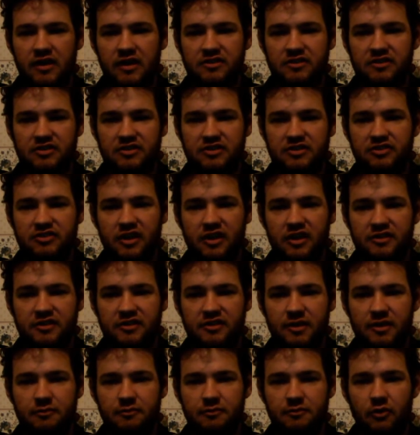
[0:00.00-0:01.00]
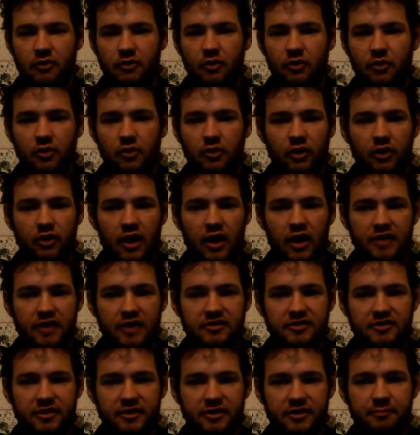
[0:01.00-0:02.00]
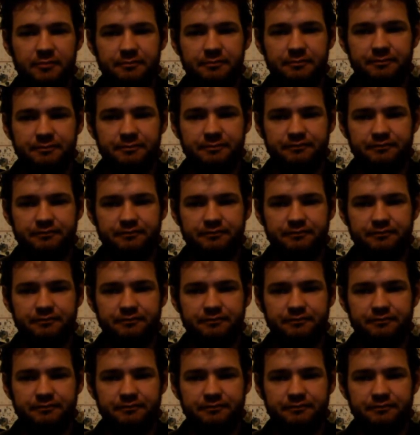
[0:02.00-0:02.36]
disliked him or liked him.